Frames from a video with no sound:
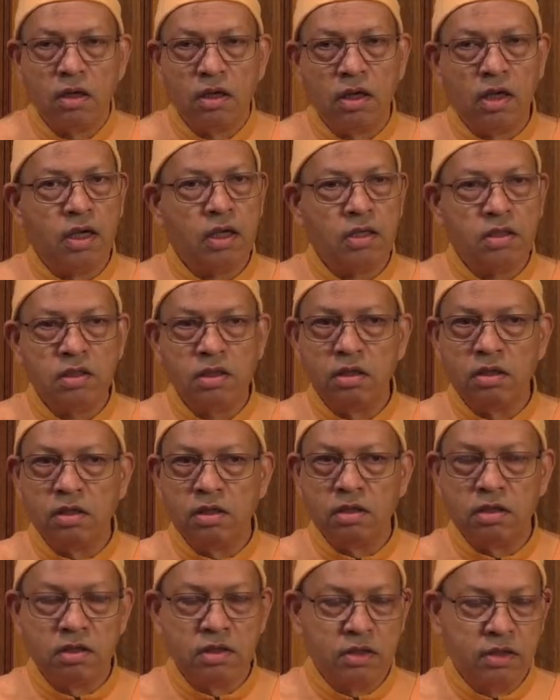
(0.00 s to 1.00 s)
And
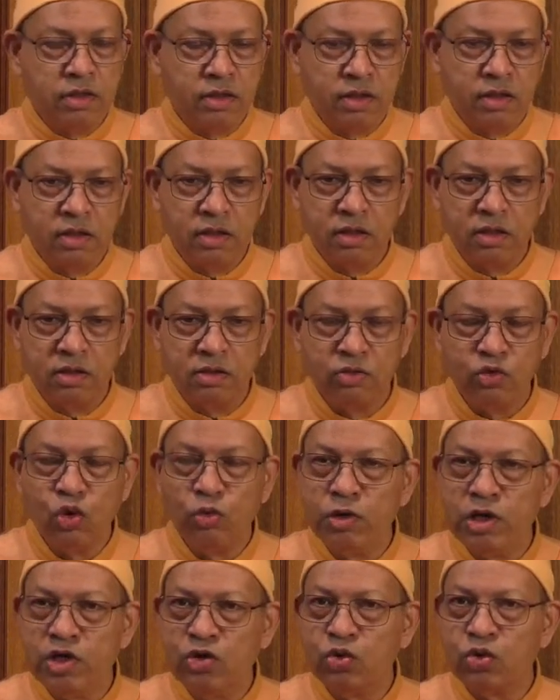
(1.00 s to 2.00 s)

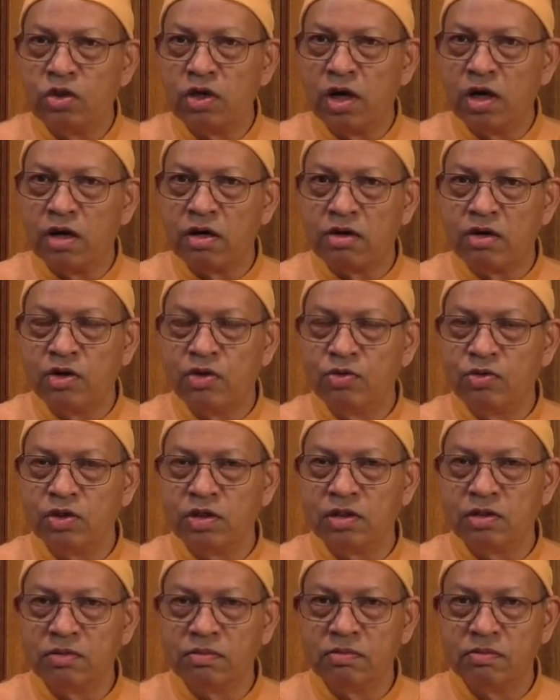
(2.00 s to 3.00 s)
nobody could argue with
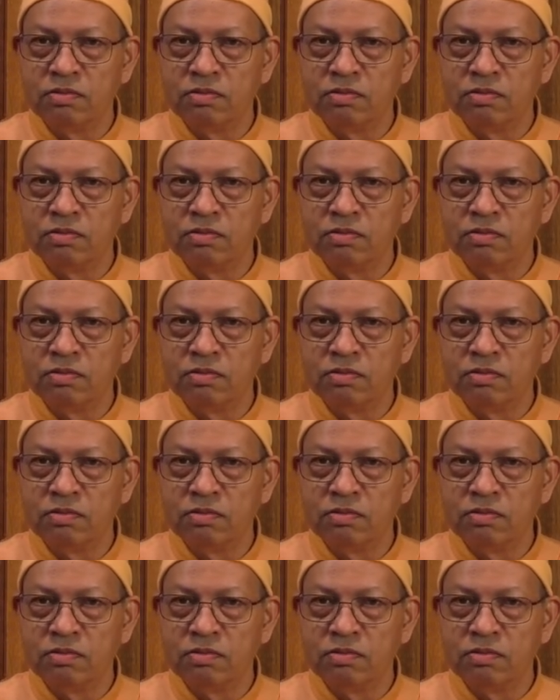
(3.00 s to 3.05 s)
him.